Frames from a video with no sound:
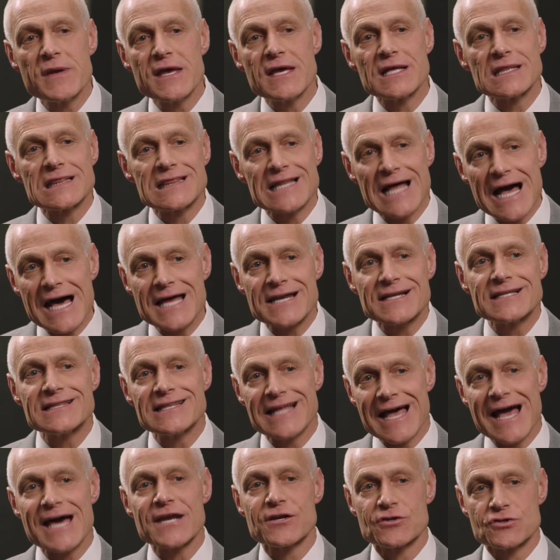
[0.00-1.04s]
me a lot of
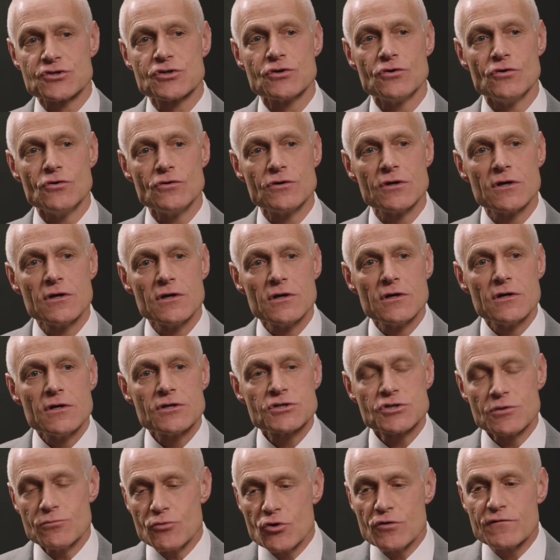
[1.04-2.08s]
latitude
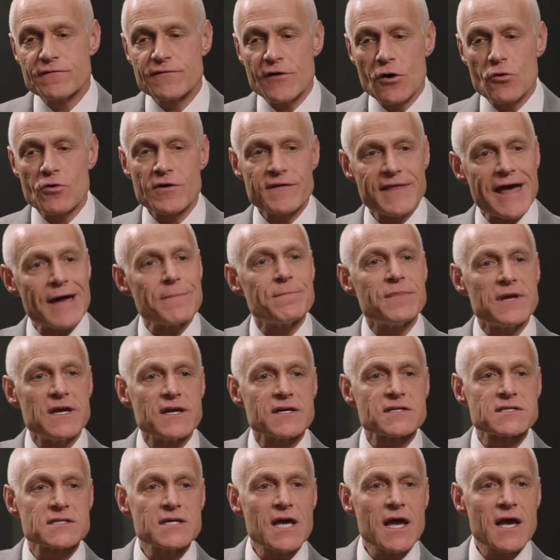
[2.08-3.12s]
to move forward. That
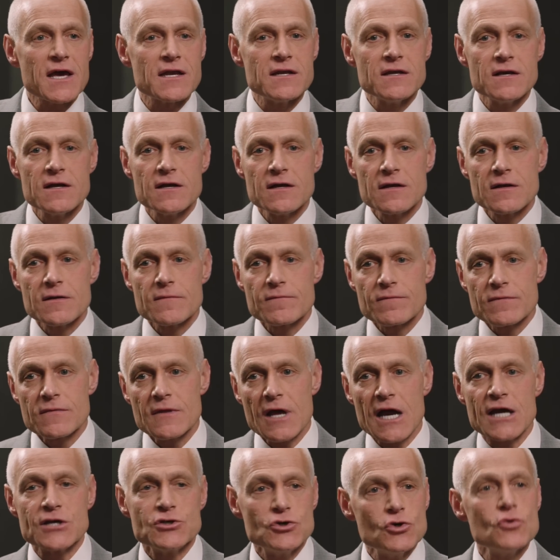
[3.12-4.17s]
being said,
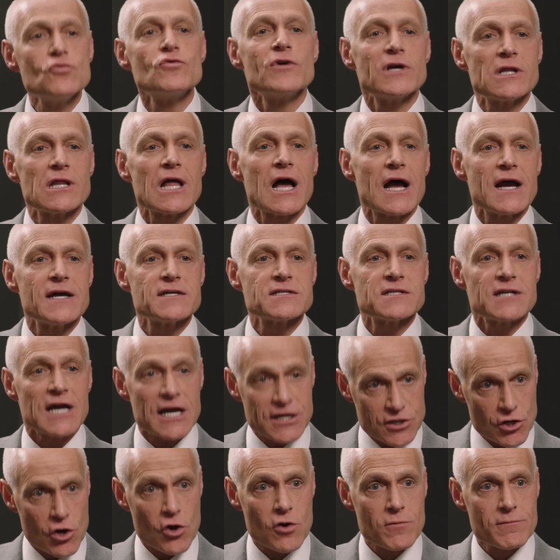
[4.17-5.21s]
I do realize, and I
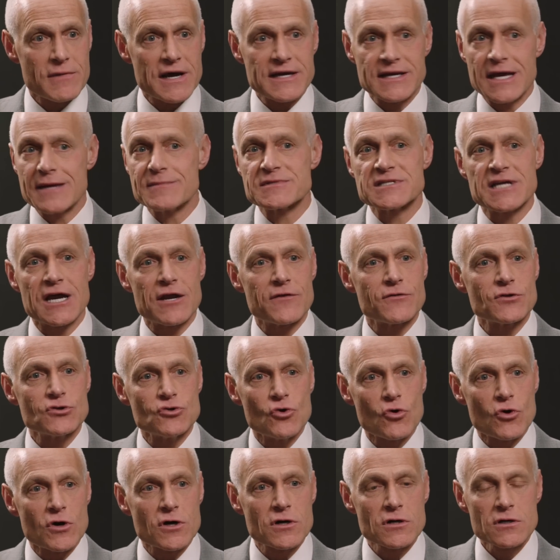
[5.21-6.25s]
know my name's not on the
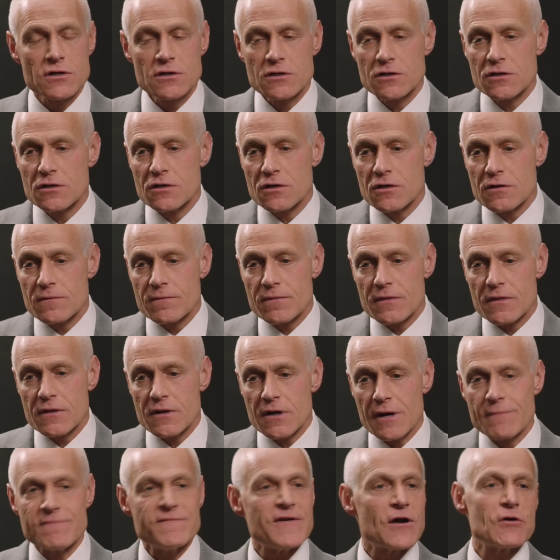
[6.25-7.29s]
door,
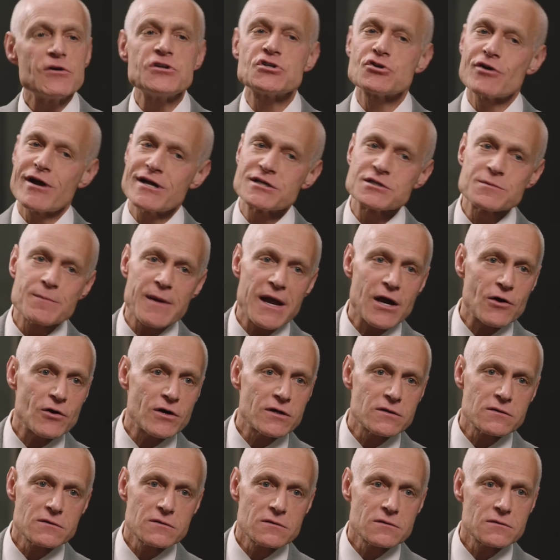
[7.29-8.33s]
I'm very
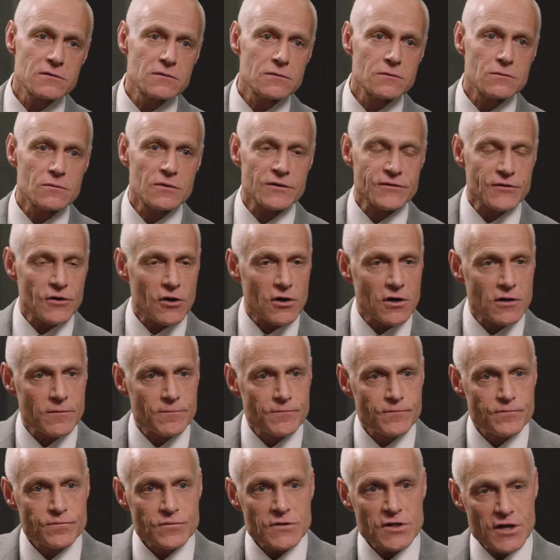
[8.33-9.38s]
transparent with our
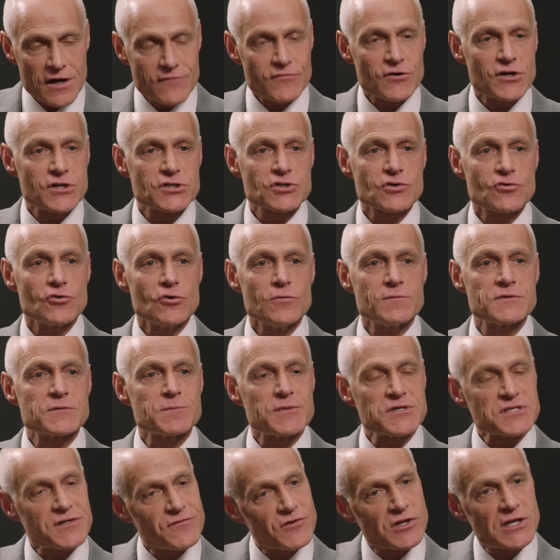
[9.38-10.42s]
governance group,
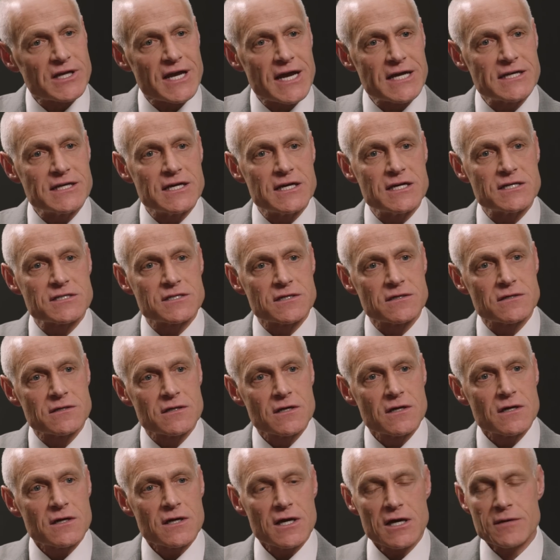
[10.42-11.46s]
specifically ADs
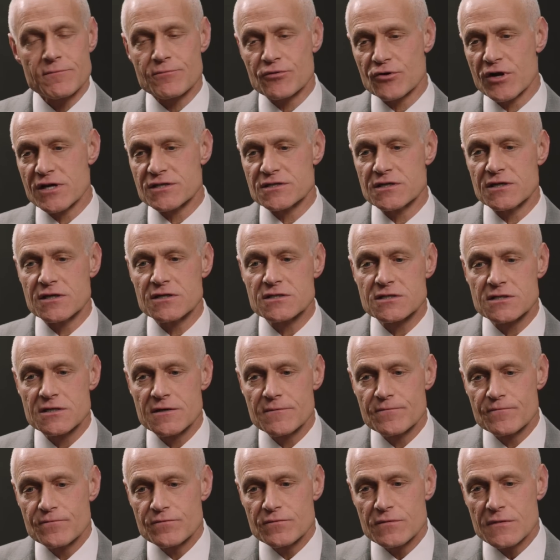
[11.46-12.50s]
and presidents,
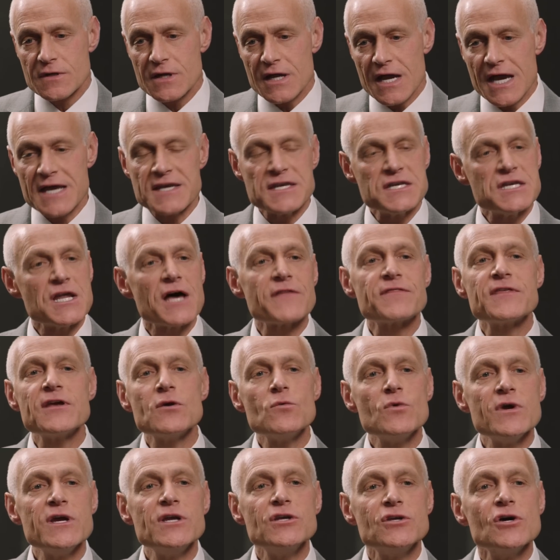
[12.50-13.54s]
and
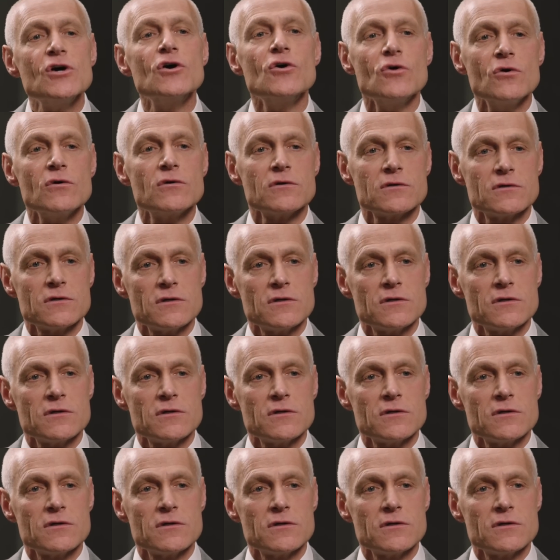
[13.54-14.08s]
nothing we do